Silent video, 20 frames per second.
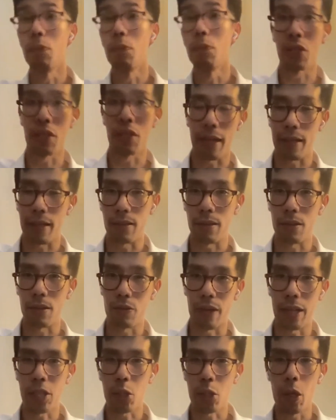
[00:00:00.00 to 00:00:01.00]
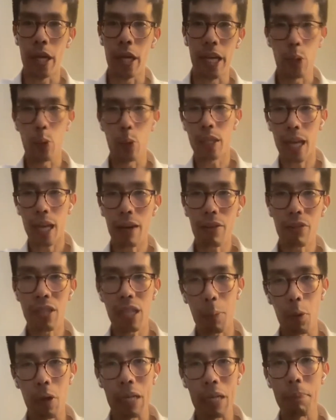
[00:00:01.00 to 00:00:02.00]
super cycle, right? So it was kind of
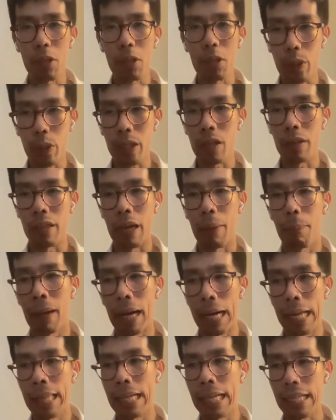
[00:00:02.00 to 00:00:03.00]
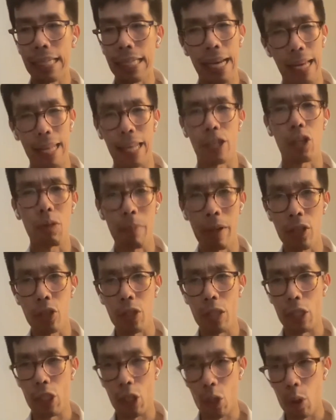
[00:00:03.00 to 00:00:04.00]
somewhere in between on that. But I think, yeah, like you
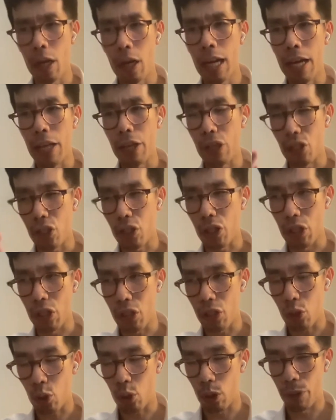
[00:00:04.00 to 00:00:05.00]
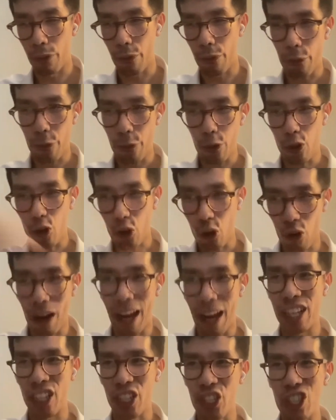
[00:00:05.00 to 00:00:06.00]
mentioned, this sort of
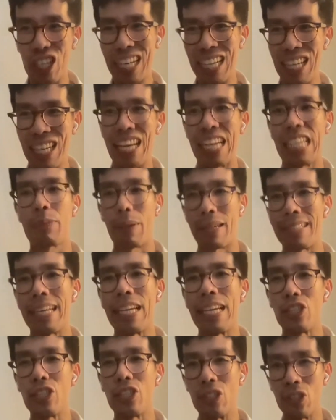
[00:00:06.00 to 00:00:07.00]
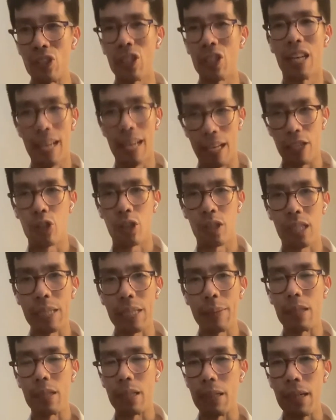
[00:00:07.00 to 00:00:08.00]
crash in expectations has just
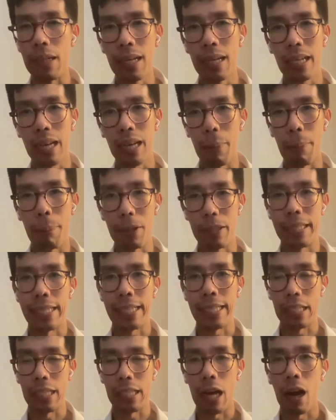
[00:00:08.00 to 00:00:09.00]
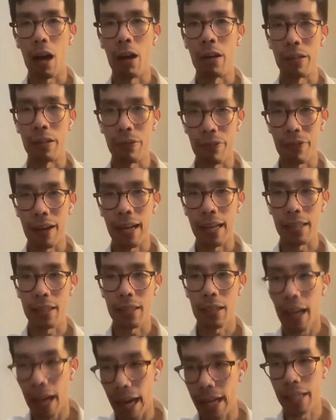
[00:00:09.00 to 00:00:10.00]
seemed to come particularly hard and
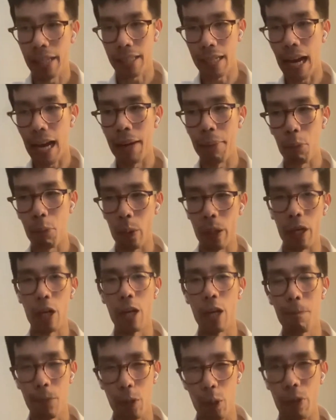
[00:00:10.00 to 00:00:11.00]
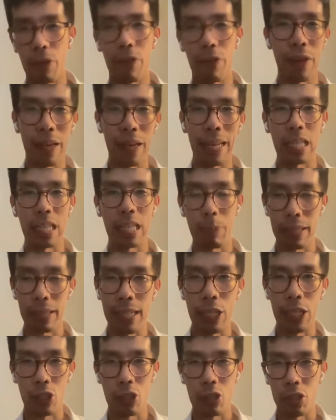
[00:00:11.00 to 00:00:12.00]
fast at a time where the Fed
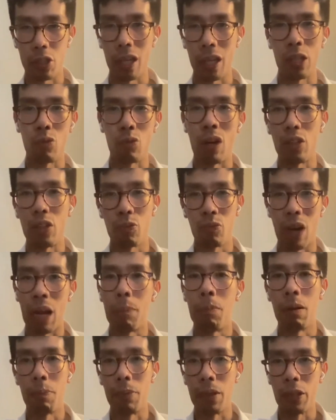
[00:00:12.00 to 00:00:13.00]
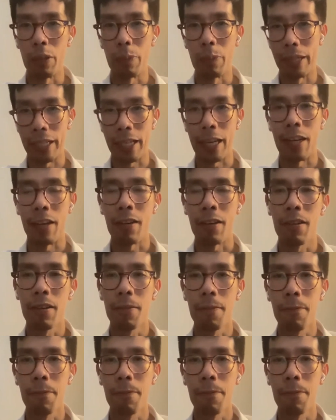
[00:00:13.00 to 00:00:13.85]
expectations starting to ramp up a little bit again.